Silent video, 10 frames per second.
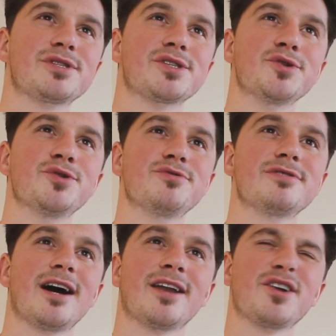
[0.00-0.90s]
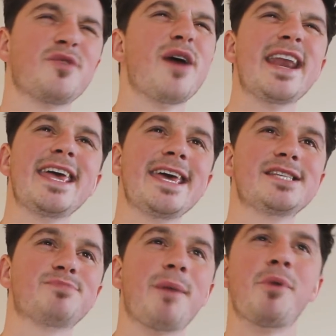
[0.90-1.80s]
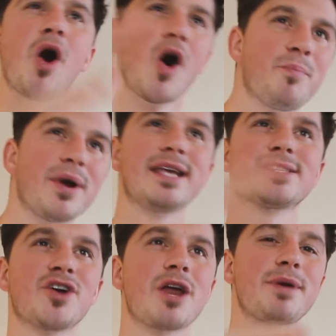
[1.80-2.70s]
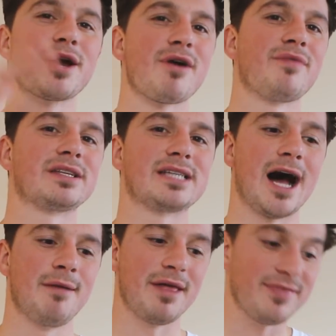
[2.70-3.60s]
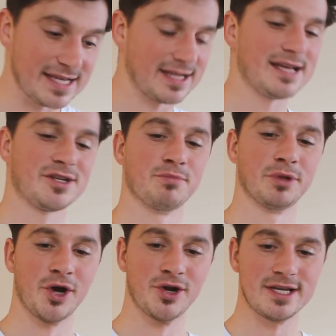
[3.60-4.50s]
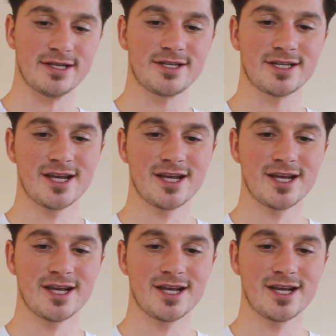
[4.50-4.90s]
soon. I don't know when it is, but I'm hoping it's going to be around the time that this gets uploaded.